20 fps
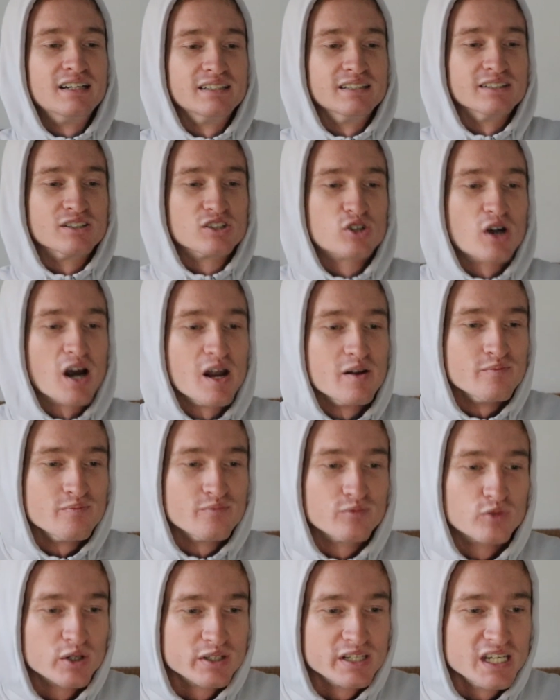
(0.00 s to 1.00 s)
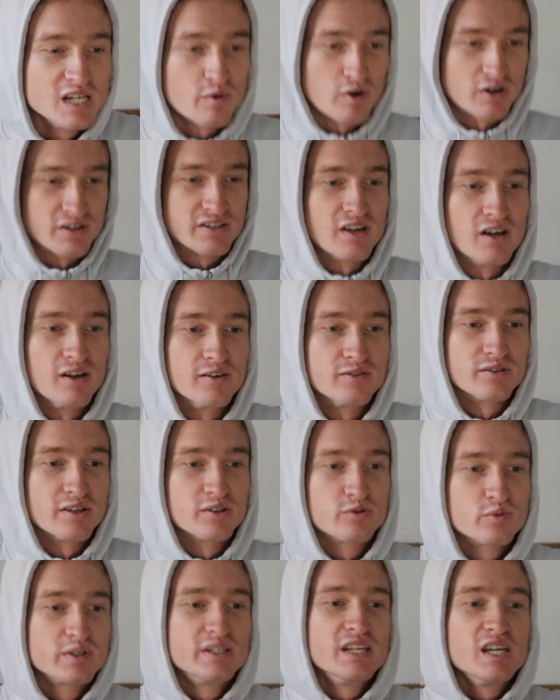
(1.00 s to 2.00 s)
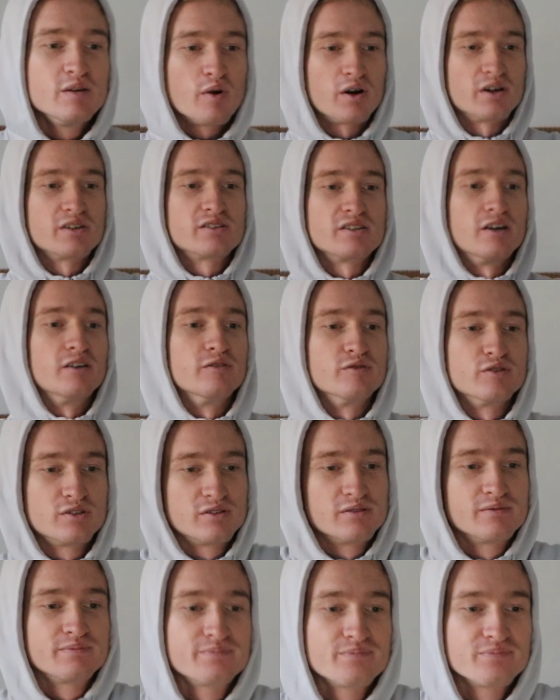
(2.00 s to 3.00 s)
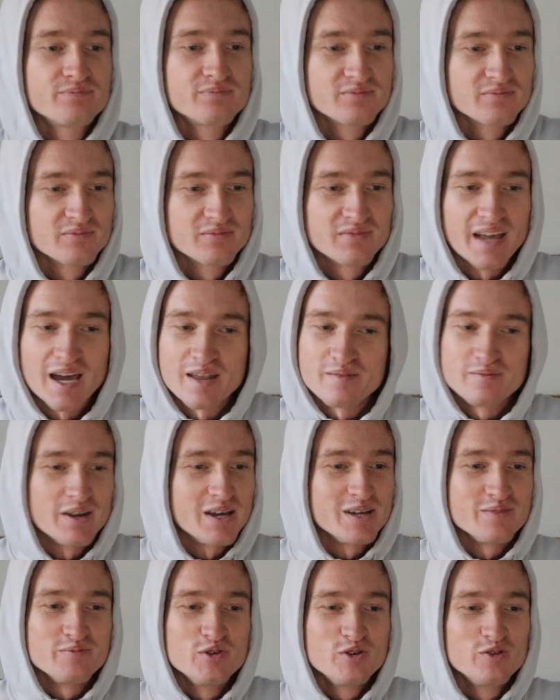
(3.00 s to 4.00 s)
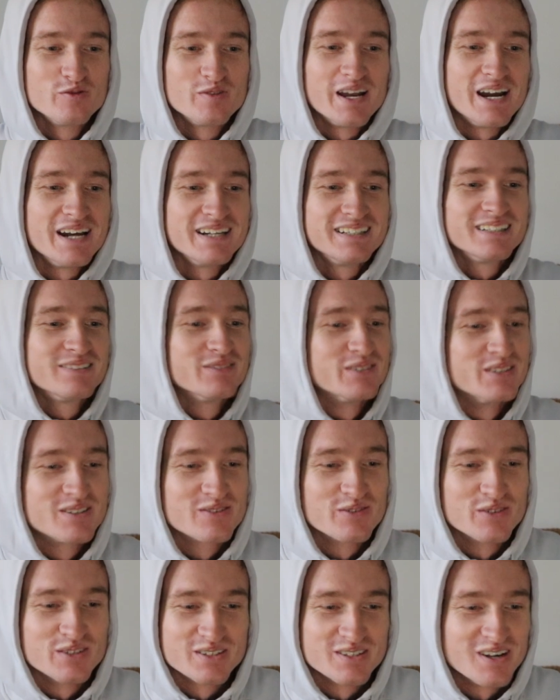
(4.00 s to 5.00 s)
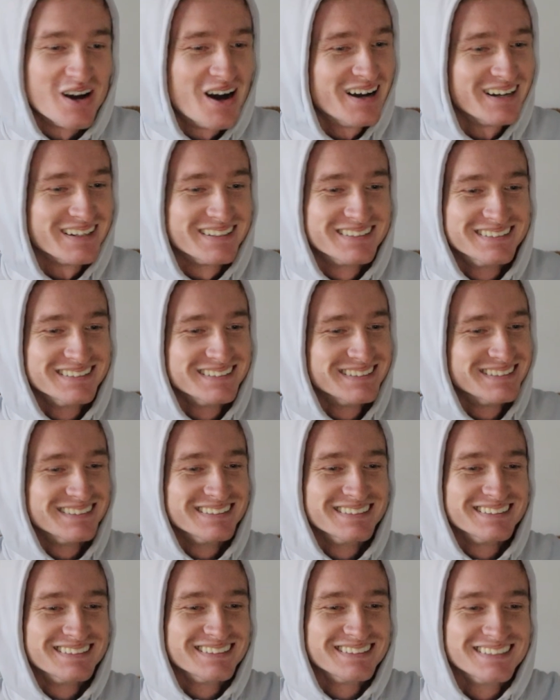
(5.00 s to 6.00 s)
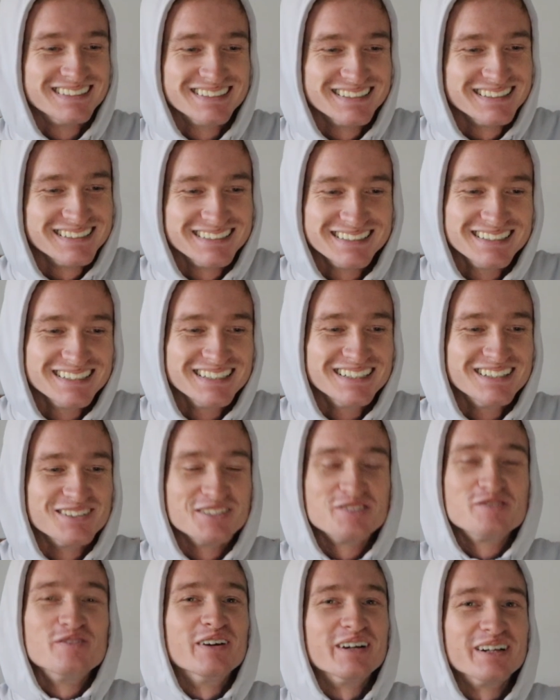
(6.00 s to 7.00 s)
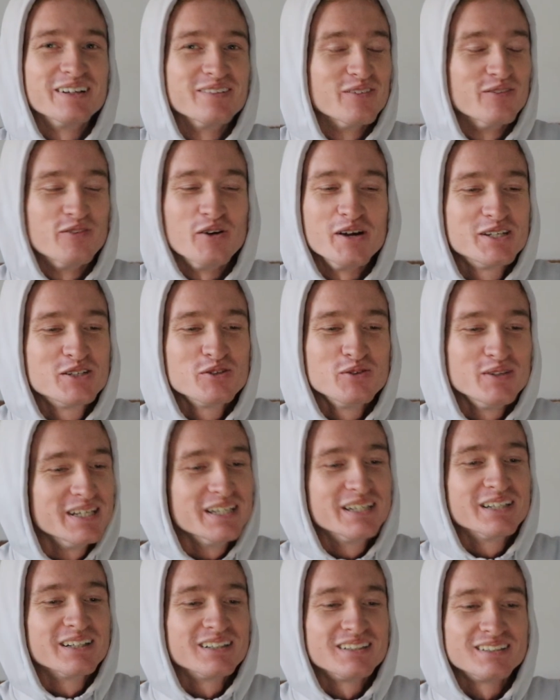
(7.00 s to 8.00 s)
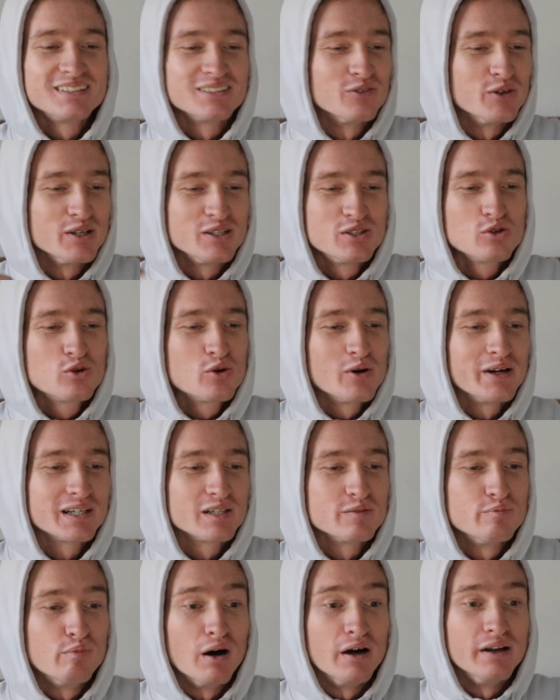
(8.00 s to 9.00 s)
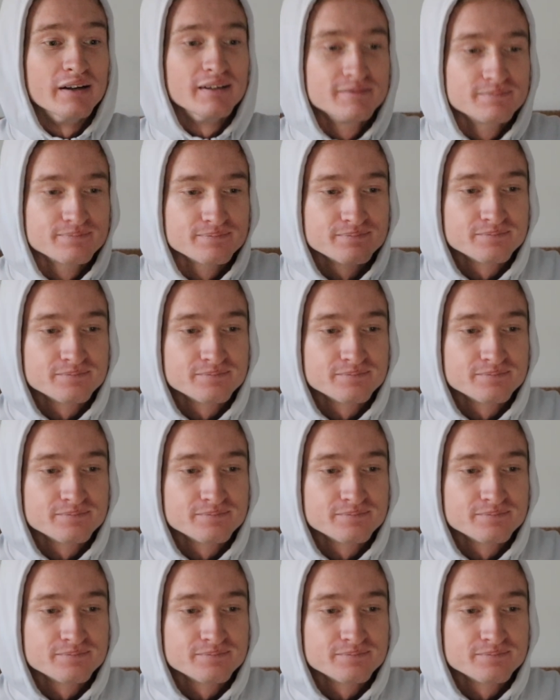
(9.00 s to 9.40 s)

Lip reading: let's try and redeem ourselves. Let's redeem ourselves. That knight move that I did was not was way too eager, way too quick, but